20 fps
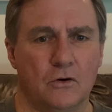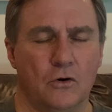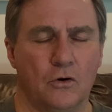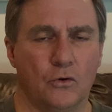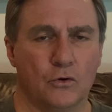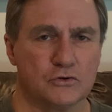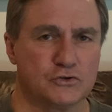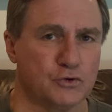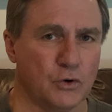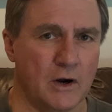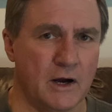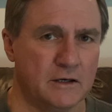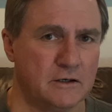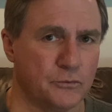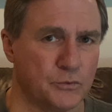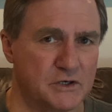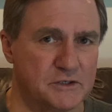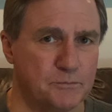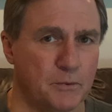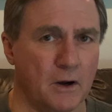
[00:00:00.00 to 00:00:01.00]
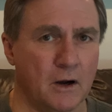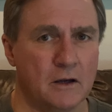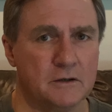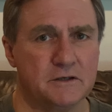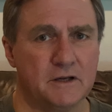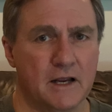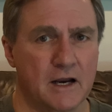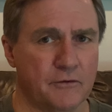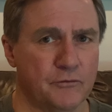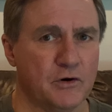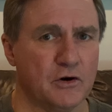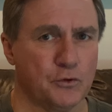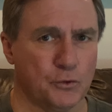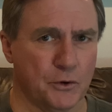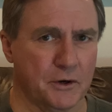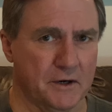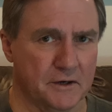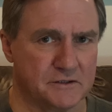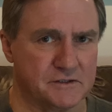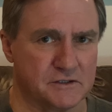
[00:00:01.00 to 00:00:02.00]
or trying to respond to every
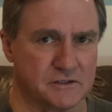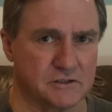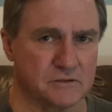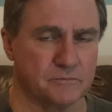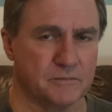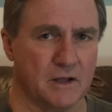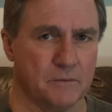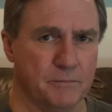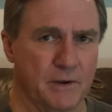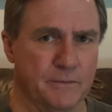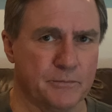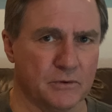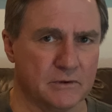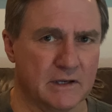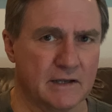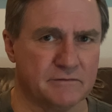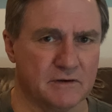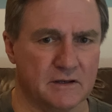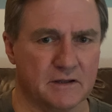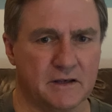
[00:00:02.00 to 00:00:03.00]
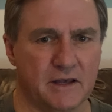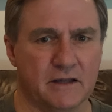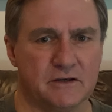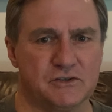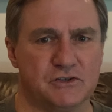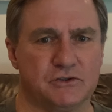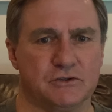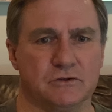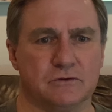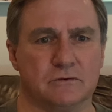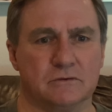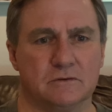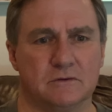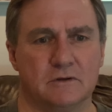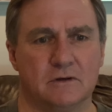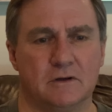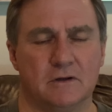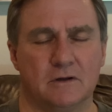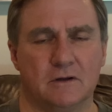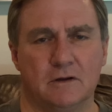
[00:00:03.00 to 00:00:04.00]
criticism that people level against you,
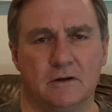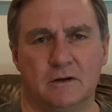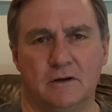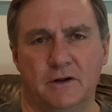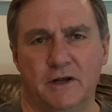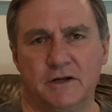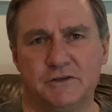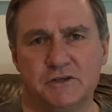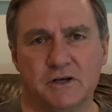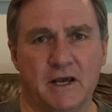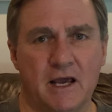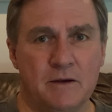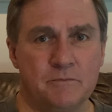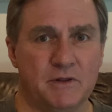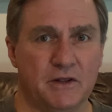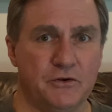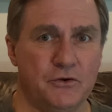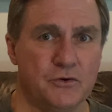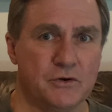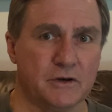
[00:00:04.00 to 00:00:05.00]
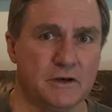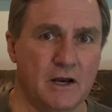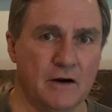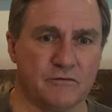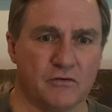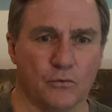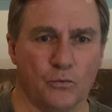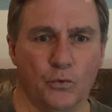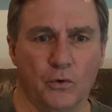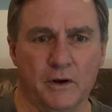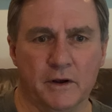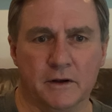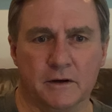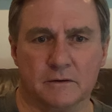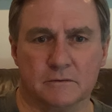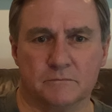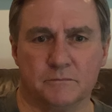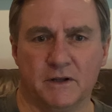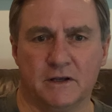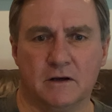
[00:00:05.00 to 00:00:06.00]
it's a game that you can never
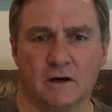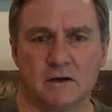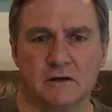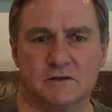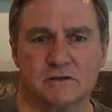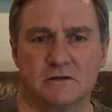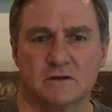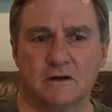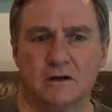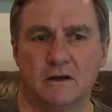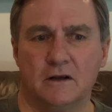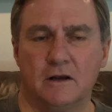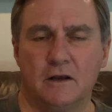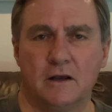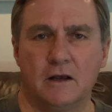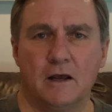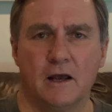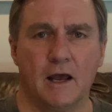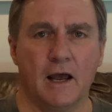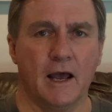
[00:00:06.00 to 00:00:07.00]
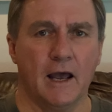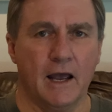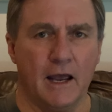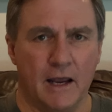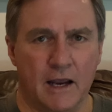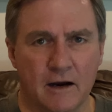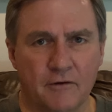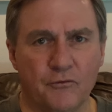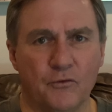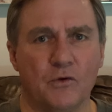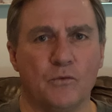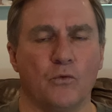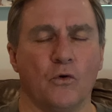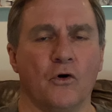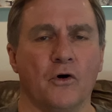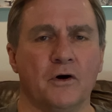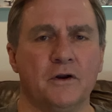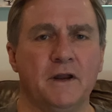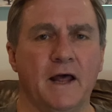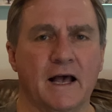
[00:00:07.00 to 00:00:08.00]
win because
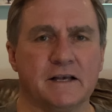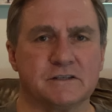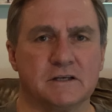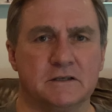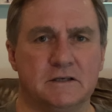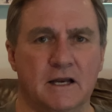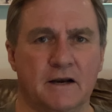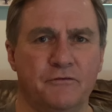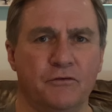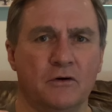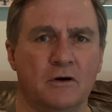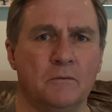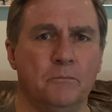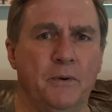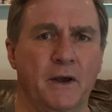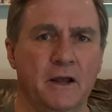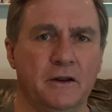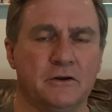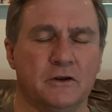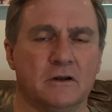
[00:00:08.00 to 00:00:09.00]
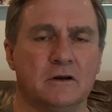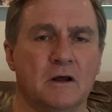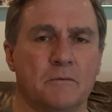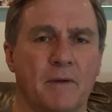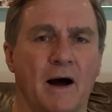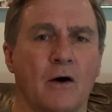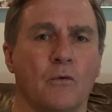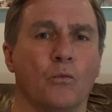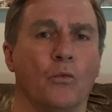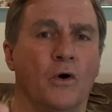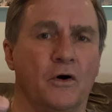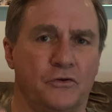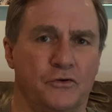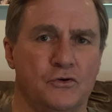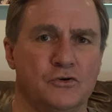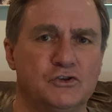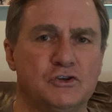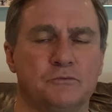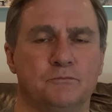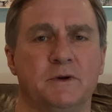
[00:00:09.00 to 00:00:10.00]
everyone has a different opinion about what
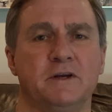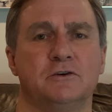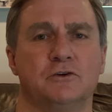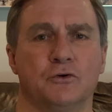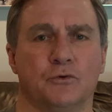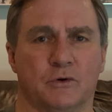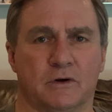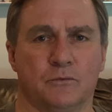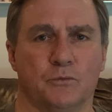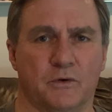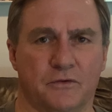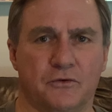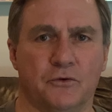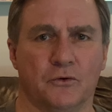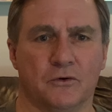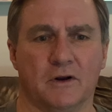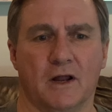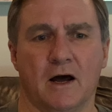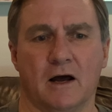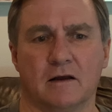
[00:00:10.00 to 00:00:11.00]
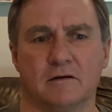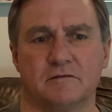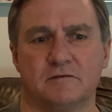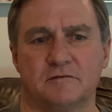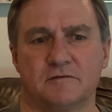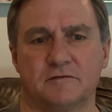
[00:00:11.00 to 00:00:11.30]
you should be doing with your life.